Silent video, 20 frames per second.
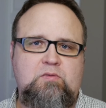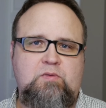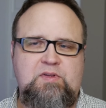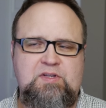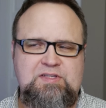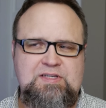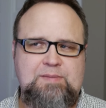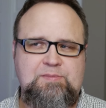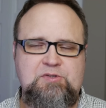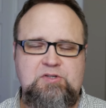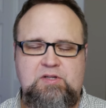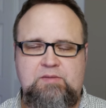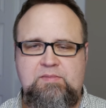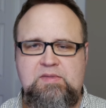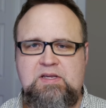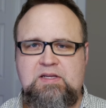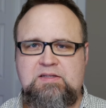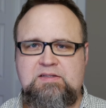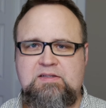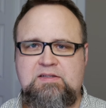with the exception of the
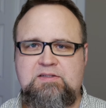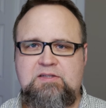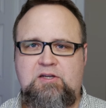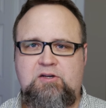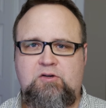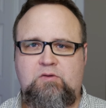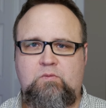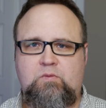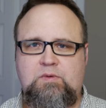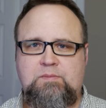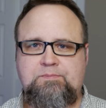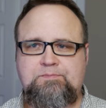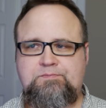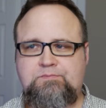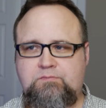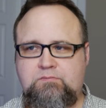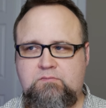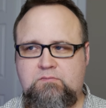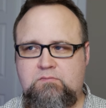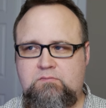Amiga six hundred one.
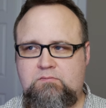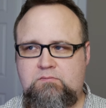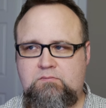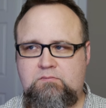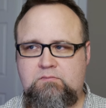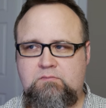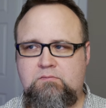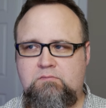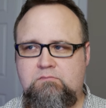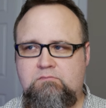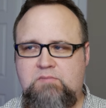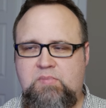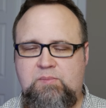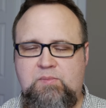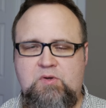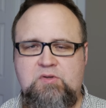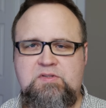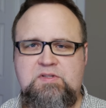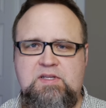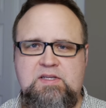But
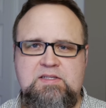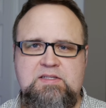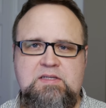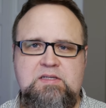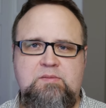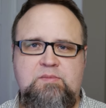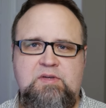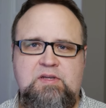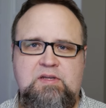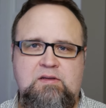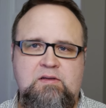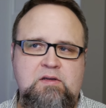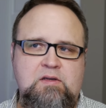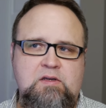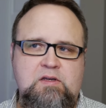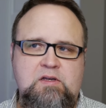most of these seem to be